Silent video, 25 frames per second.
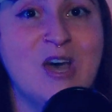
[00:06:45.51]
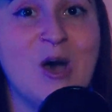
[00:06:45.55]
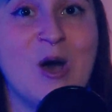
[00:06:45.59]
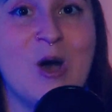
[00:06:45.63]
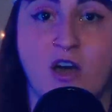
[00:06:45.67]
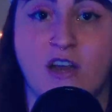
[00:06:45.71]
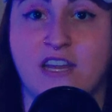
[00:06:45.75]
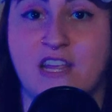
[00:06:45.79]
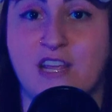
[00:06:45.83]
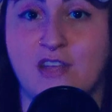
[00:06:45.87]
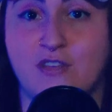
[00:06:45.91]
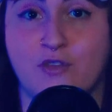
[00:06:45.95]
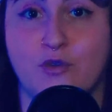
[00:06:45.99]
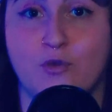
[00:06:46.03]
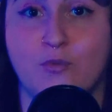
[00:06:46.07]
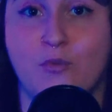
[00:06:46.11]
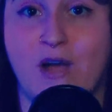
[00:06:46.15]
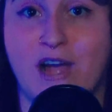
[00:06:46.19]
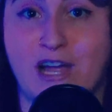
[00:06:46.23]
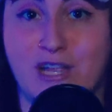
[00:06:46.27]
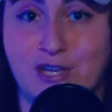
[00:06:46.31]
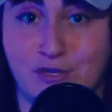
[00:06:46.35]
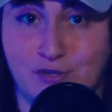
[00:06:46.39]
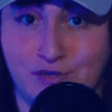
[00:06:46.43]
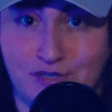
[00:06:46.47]
on either
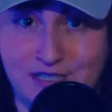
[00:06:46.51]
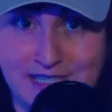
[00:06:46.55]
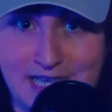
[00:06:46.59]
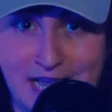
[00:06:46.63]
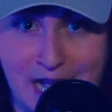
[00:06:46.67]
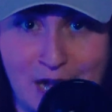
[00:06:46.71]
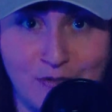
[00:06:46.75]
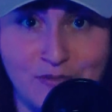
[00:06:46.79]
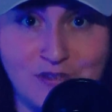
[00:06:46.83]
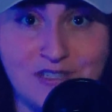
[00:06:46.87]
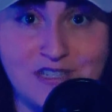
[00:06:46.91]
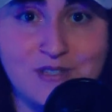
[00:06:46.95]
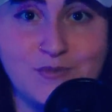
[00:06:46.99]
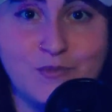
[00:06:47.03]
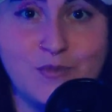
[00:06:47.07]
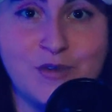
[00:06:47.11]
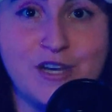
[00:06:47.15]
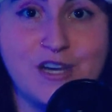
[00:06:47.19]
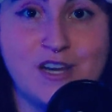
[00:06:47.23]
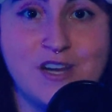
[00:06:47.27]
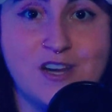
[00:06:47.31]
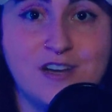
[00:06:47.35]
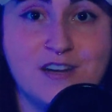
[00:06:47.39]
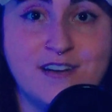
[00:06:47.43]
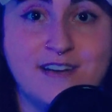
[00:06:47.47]
why your sound is
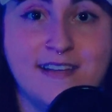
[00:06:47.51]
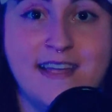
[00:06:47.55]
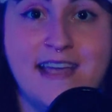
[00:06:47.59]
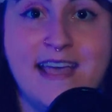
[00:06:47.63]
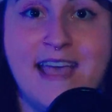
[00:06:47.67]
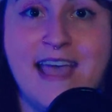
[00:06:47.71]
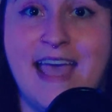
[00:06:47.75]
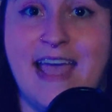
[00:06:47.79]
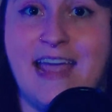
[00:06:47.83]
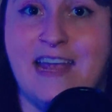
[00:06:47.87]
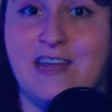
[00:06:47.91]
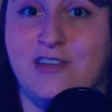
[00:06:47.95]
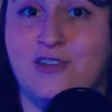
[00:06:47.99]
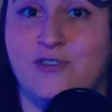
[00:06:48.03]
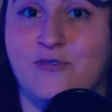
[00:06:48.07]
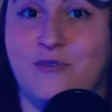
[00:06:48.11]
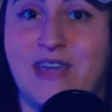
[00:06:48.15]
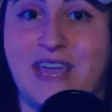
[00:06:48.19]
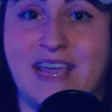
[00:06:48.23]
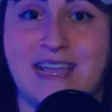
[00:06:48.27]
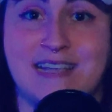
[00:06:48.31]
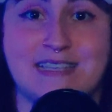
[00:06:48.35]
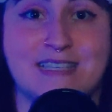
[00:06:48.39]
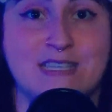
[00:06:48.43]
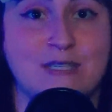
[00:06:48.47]
weird and you
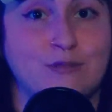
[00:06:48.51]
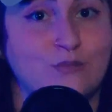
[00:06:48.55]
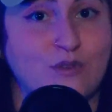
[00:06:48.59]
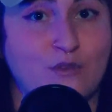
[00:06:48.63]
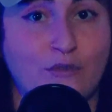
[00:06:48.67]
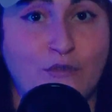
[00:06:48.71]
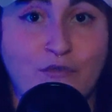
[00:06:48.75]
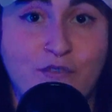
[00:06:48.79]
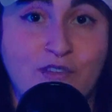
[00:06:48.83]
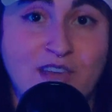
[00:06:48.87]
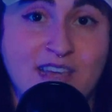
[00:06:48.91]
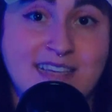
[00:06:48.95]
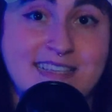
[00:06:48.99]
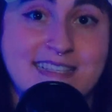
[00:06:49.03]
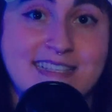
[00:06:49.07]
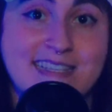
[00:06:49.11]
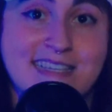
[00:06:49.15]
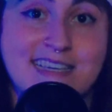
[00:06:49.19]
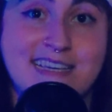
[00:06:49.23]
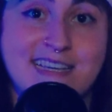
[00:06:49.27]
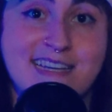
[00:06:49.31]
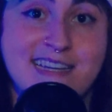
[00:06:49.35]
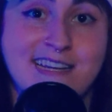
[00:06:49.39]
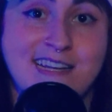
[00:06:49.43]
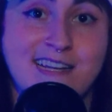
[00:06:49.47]
can't seem to fix
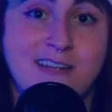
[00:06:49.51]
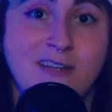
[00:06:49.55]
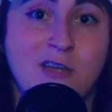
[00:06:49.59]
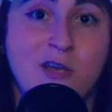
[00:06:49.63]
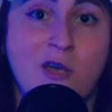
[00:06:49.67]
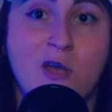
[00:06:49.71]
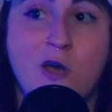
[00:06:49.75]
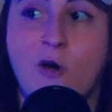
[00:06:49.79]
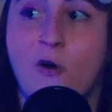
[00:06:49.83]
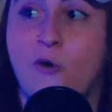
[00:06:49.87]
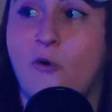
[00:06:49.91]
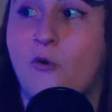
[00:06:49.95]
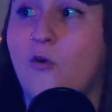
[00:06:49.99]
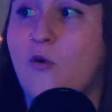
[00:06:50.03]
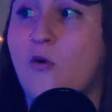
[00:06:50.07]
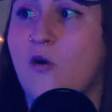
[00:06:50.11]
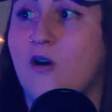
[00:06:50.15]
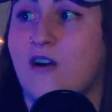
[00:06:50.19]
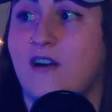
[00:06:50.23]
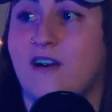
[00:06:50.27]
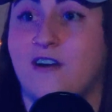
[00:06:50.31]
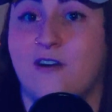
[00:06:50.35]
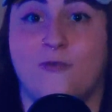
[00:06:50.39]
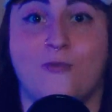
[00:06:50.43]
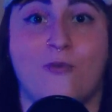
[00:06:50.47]
it,
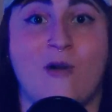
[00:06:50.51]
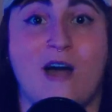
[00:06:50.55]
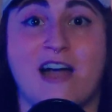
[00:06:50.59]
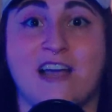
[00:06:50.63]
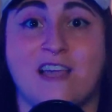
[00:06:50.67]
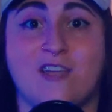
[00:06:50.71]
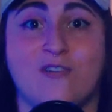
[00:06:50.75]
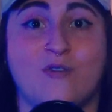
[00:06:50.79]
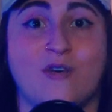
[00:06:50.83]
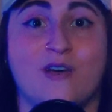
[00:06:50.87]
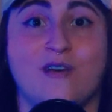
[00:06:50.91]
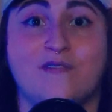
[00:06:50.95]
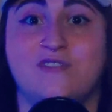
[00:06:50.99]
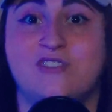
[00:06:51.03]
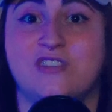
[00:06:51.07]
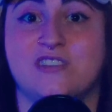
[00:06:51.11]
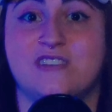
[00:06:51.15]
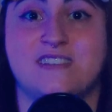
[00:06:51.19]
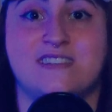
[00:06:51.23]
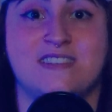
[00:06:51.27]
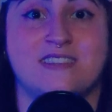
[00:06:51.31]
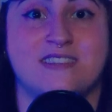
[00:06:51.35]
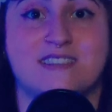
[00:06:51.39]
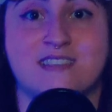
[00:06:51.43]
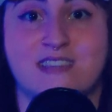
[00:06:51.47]
or why you have
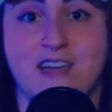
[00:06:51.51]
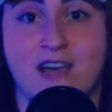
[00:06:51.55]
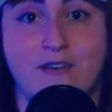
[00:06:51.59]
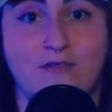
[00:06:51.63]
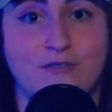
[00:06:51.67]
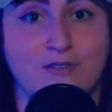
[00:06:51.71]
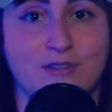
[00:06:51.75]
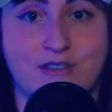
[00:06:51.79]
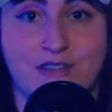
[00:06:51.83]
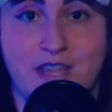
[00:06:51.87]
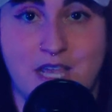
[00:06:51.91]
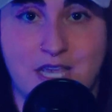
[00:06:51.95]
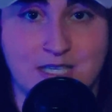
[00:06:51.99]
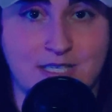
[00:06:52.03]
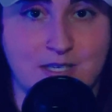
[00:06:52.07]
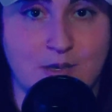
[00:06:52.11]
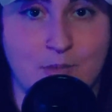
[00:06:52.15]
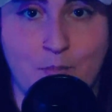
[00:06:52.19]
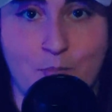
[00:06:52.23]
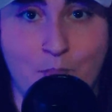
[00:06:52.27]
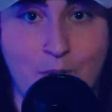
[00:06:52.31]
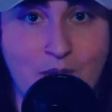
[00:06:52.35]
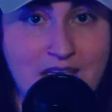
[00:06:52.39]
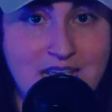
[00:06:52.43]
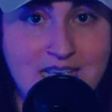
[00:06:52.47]
just discovered this
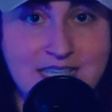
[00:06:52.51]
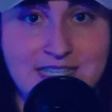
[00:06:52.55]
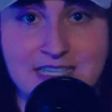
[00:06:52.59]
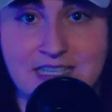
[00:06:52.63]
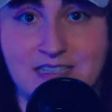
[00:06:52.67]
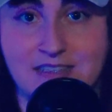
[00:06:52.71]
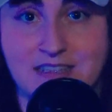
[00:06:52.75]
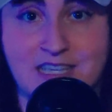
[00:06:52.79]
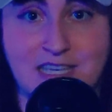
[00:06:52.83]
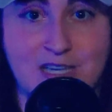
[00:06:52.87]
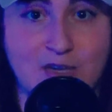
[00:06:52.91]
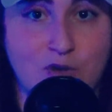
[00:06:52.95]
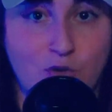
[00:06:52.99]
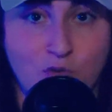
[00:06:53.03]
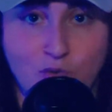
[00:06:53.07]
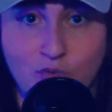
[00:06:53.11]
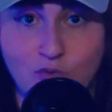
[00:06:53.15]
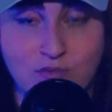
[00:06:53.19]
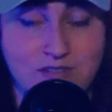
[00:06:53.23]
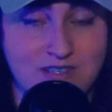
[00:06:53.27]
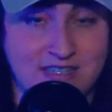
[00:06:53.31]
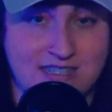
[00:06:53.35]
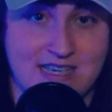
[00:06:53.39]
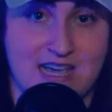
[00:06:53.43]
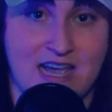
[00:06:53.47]
amazingly
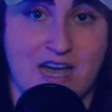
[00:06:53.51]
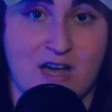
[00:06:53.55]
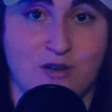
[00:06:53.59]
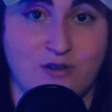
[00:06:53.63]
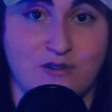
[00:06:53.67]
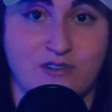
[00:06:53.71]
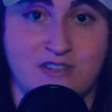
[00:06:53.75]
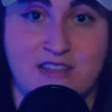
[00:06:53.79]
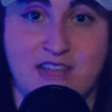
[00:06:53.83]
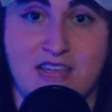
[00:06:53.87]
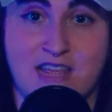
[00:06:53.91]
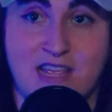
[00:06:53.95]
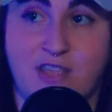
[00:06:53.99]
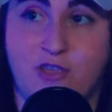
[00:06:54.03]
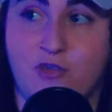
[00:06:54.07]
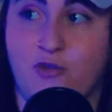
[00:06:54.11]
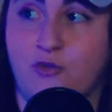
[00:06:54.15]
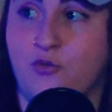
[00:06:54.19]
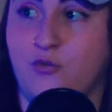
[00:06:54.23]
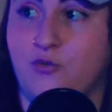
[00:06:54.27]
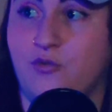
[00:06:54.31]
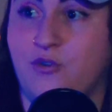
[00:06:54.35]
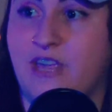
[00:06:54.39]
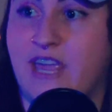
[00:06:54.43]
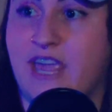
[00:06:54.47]
cool sound that
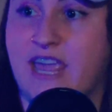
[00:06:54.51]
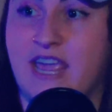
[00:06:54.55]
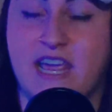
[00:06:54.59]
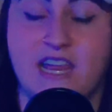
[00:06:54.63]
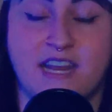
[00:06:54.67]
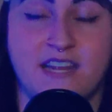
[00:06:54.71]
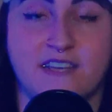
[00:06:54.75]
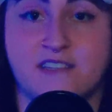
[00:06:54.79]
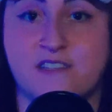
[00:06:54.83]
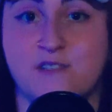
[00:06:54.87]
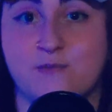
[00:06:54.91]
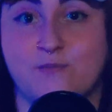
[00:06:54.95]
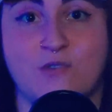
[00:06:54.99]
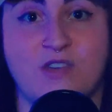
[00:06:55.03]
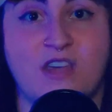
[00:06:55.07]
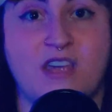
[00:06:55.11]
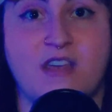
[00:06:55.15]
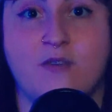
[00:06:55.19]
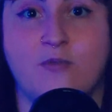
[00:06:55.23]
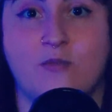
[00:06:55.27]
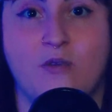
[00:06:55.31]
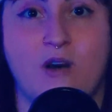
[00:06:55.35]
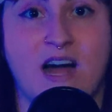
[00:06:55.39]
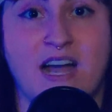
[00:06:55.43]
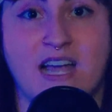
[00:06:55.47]
you can't
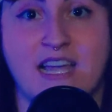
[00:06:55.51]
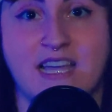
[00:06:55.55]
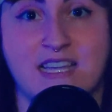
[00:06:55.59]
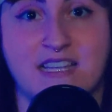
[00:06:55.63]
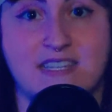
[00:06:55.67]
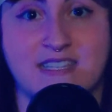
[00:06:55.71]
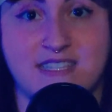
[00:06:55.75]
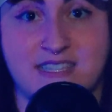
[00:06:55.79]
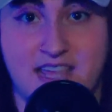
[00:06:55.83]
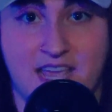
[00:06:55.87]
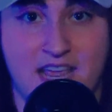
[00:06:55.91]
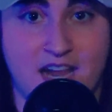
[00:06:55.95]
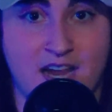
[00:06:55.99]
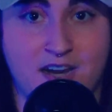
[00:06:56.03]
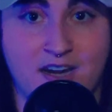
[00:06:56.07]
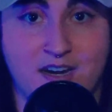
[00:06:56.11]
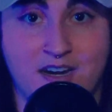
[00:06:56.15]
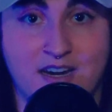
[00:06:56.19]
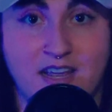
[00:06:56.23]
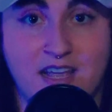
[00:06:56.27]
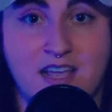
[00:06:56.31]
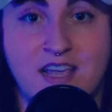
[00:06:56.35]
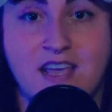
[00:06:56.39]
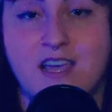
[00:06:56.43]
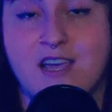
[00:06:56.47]
explain why it's there.
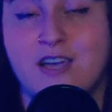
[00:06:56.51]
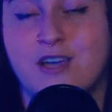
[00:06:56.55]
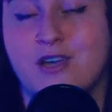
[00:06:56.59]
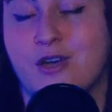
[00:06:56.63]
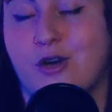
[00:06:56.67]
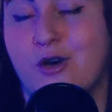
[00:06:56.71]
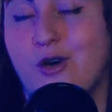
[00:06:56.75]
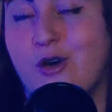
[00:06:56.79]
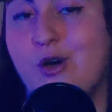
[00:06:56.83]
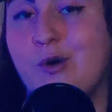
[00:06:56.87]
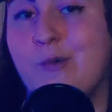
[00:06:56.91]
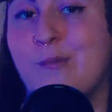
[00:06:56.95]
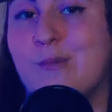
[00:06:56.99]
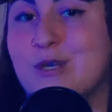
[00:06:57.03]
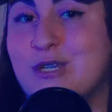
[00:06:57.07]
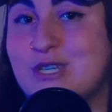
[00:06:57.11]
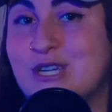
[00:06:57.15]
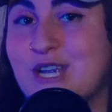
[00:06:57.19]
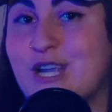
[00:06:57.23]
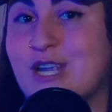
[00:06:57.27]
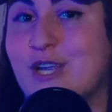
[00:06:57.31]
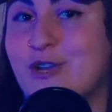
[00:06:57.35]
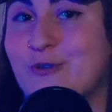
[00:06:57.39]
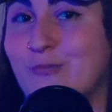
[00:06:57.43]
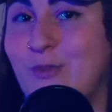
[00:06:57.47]
Go home and
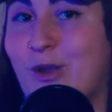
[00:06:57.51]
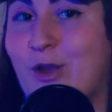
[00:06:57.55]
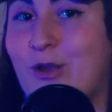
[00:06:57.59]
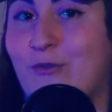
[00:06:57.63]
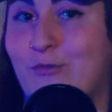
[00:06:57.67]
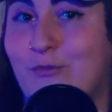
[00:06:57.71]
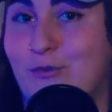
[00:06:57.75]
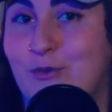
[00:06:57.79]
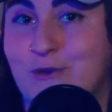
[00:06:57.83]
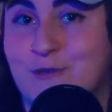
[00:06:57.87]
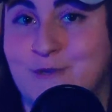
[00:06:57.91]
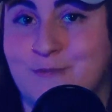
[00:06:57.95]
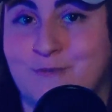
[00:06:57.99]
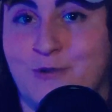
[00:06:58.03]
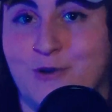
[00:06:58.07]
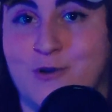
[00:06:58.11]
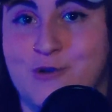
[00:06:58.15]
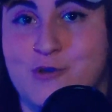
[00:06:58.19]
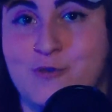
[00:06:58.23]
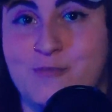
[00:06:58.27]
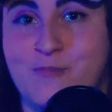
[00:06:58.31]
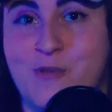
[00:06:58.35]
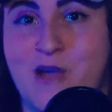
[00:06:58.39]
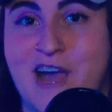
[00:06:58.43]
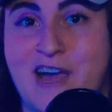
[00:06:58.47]
check your microphone's
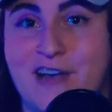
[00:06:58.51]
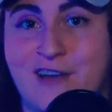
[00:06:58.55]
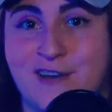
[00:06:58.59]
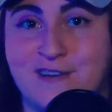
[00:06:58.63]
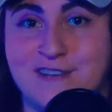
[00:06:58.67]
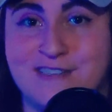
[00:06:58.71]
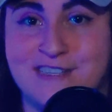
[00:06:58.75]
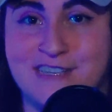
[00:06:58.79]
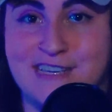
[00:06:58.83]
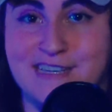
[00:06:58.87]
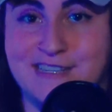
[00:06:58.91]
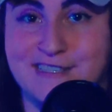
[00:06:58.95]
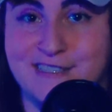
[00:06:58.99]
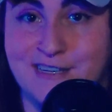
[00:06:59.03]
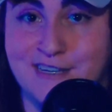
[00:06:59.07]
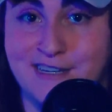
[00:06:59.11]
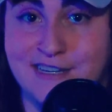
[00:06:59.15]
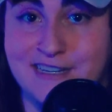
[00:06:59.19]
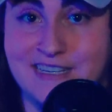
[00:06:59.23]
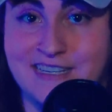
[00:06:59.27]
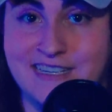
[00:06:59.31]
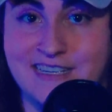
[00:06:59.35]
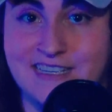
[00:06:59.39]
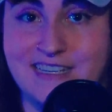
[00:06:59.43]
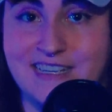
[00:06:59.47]
polar patterns is
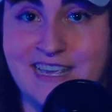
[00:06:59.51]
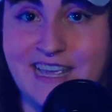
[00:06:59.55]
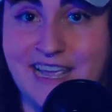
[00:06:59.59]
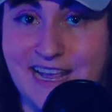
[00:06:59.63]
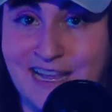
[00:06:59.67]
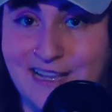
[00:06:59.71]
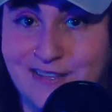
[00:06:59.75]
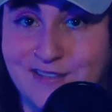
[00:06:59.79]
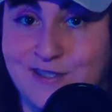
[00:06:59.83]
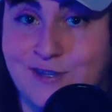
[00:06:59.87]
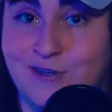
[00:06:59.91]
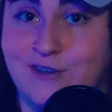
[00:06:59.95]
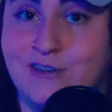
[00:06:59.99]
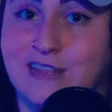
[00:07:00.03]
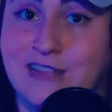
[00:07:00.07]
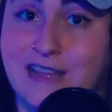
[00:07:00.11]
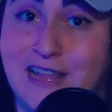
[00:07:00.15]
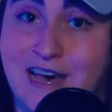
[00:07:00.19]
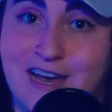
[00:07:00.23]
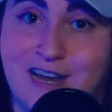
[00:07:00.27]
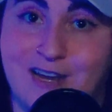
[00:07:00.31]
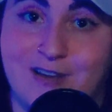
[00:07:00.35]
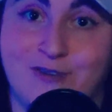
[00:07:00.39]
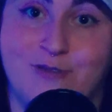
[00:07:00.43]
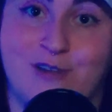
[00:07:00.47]
going to answer a
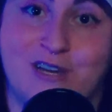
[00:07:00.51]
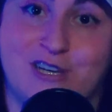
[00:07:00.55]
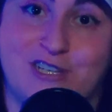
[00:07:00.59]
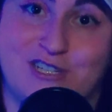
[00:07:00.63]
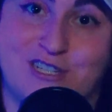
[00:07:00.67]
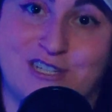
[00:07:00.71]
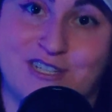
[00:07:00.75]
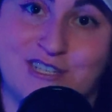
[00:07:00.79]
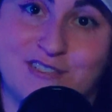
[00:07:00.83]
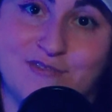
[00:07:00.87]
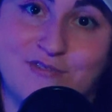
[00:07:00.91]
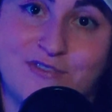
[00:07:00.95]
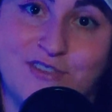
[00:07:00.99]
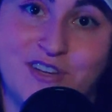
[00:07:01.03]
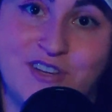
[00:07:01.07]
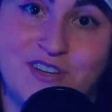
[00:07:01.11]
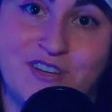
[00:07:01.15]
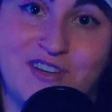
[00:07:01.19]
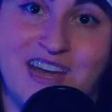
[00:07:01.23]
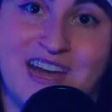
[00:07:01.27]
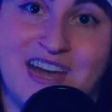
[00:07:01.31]
lot of questions for you